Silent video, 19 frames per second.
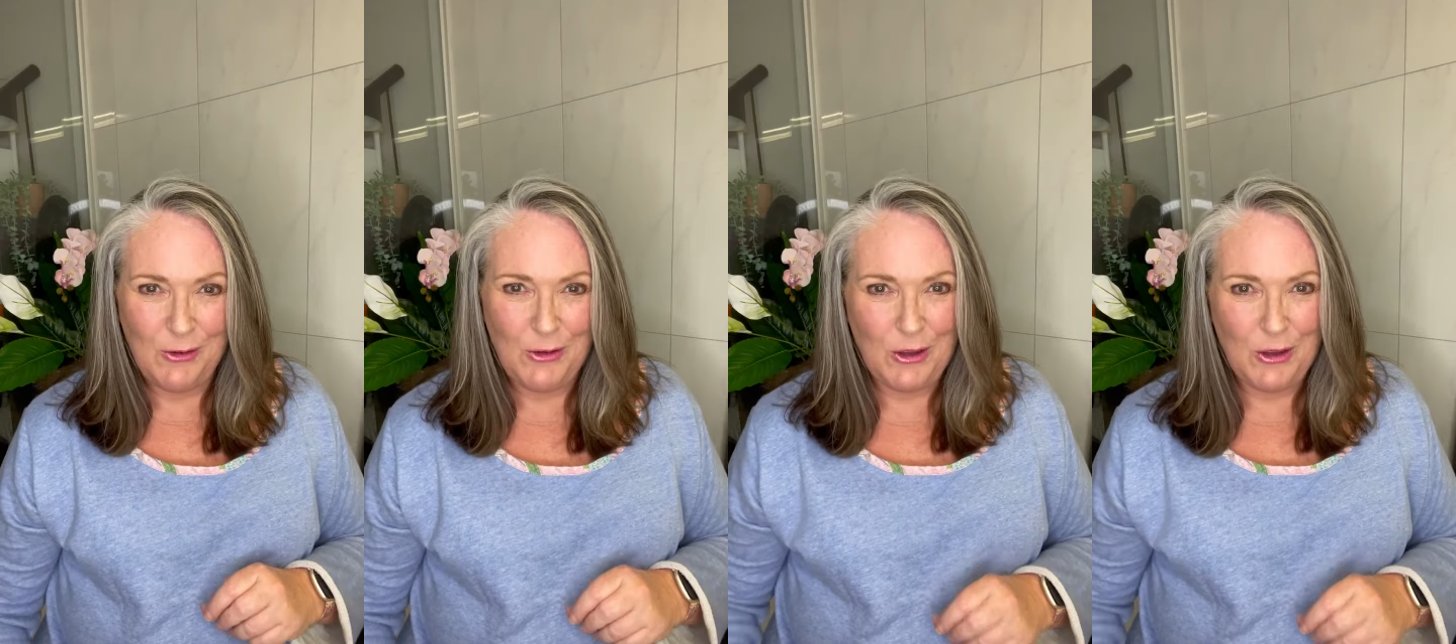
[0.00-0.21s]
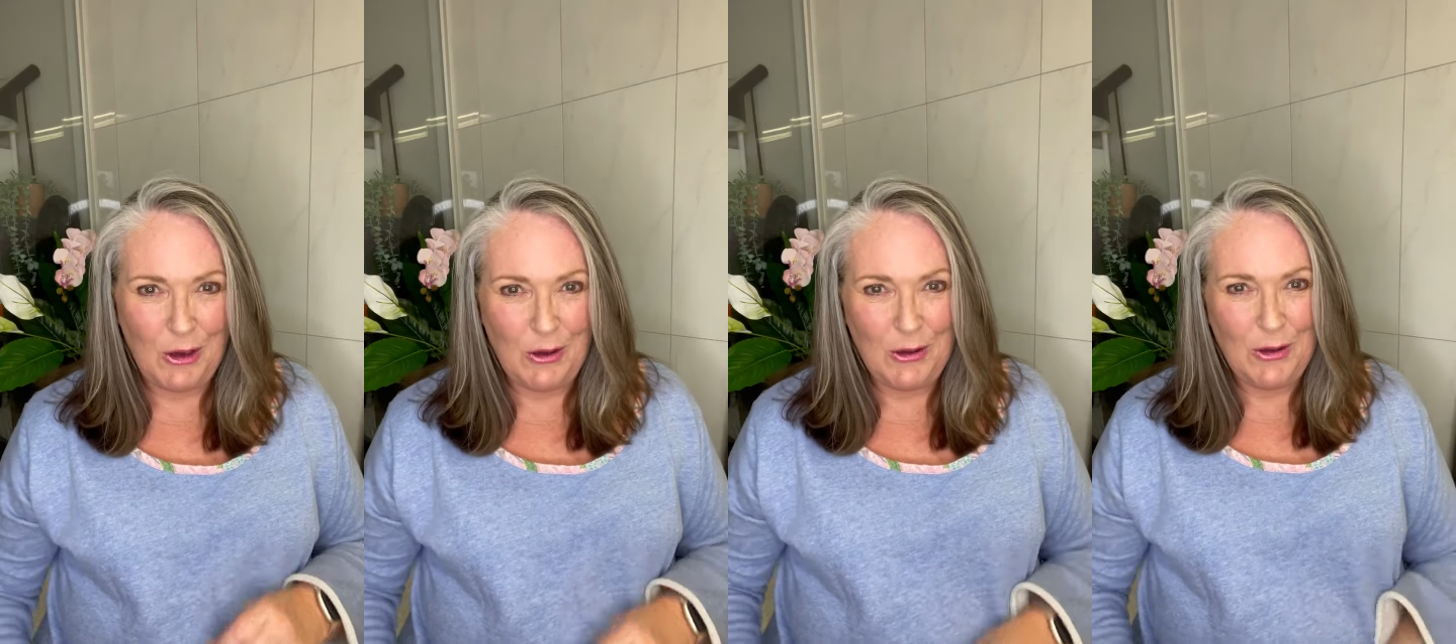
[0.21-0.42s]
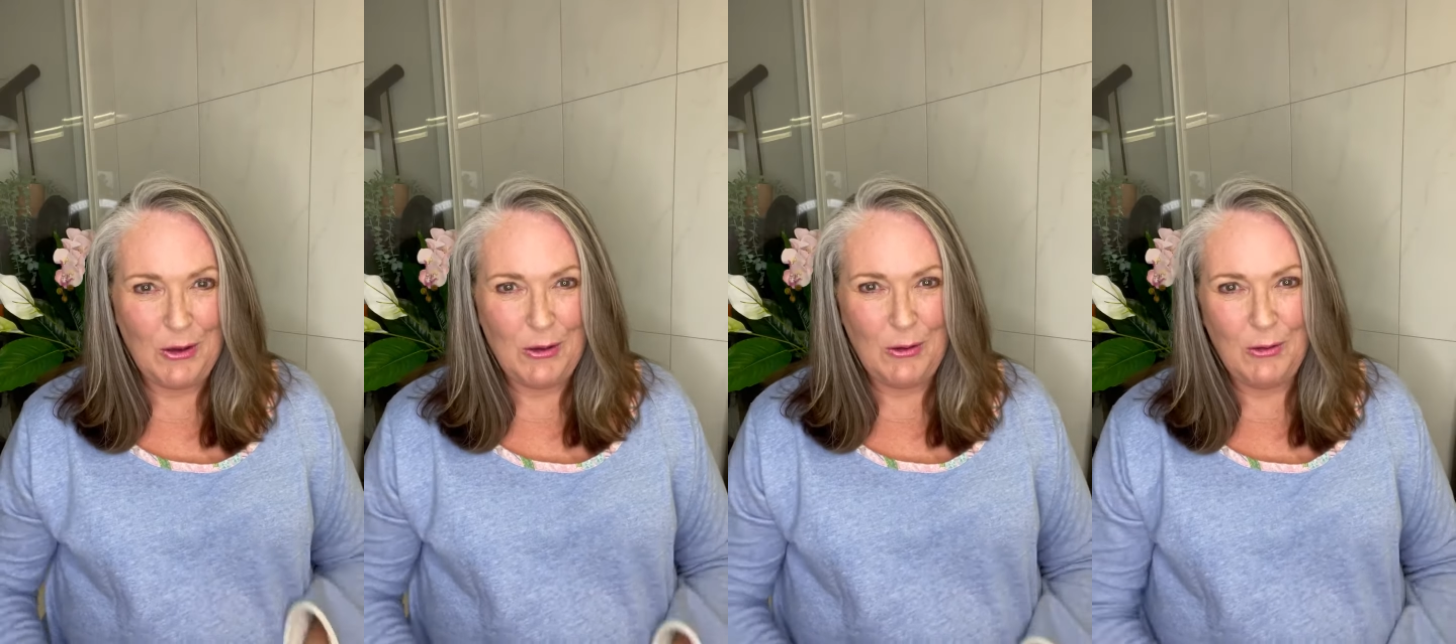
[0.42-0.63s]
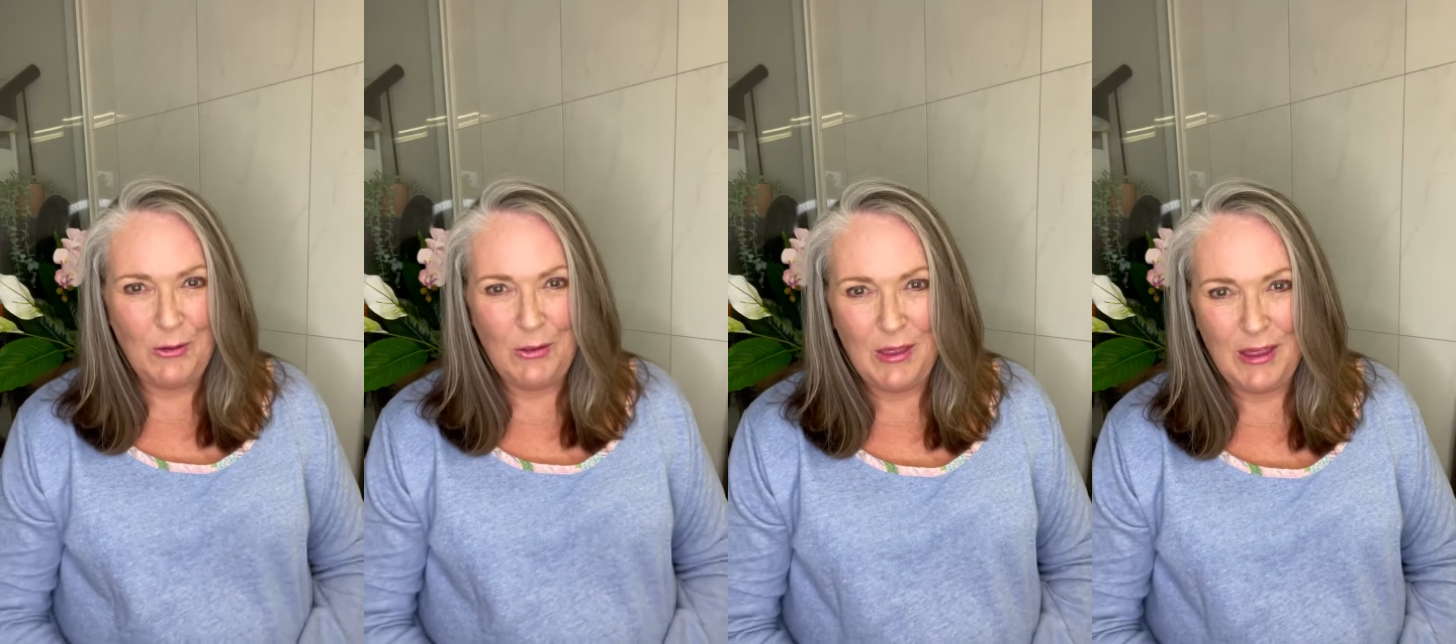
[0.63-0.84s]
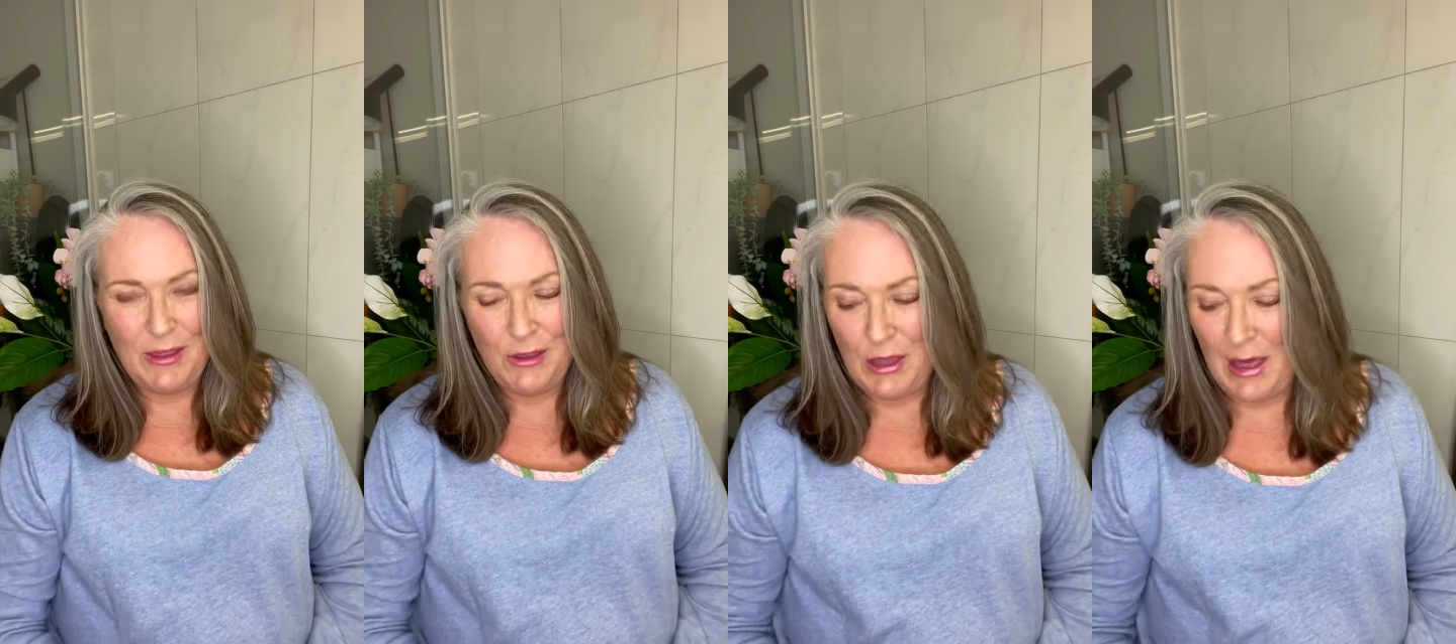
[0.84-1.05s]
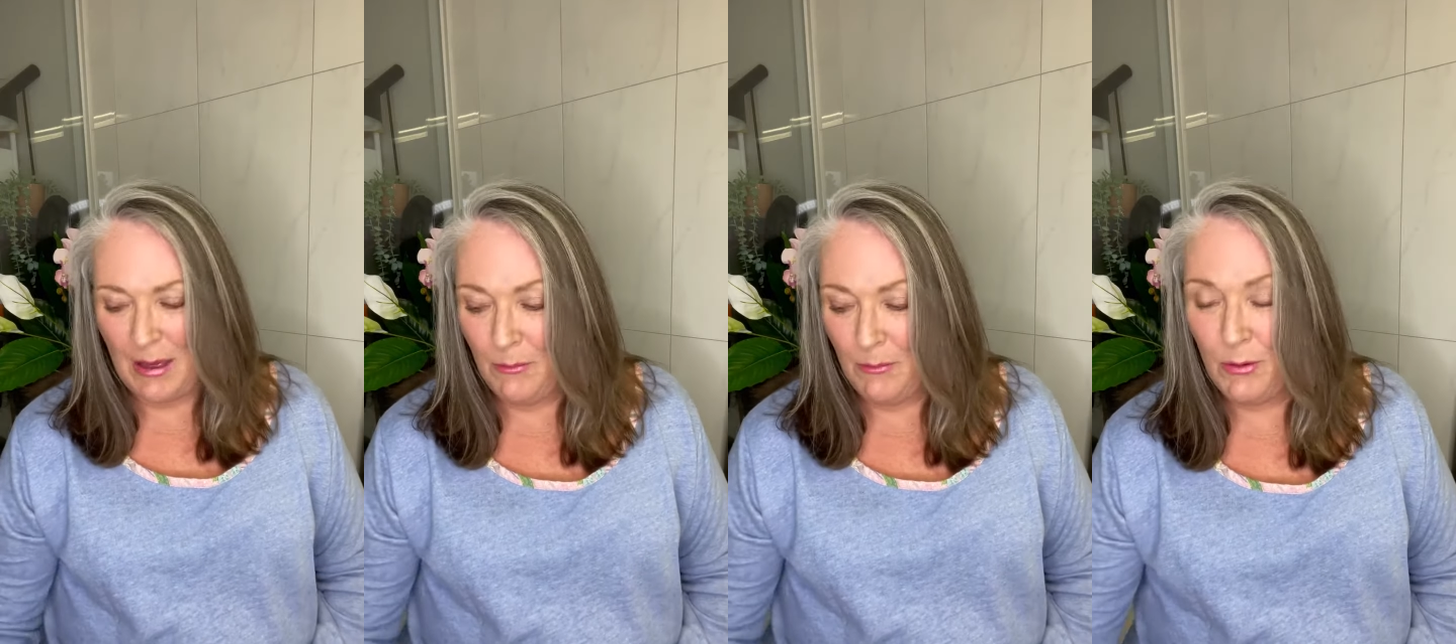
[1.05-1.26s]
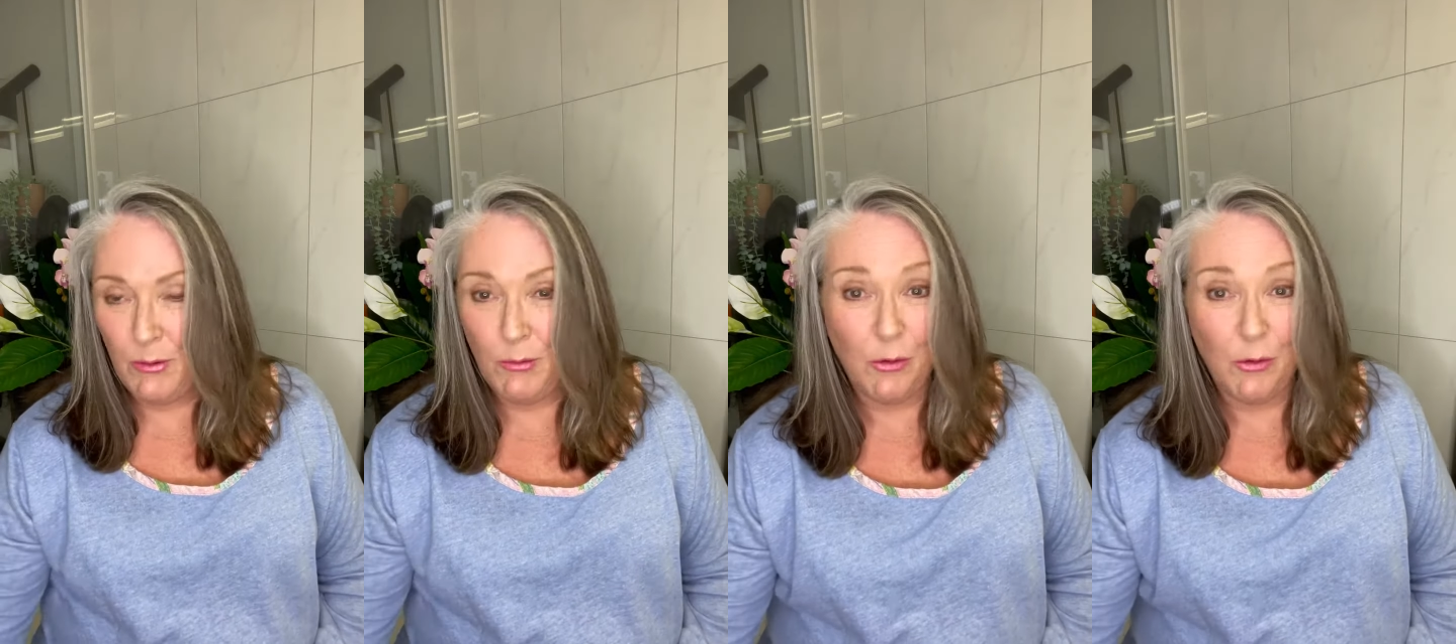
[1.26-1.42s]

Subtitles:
show you the shampoo,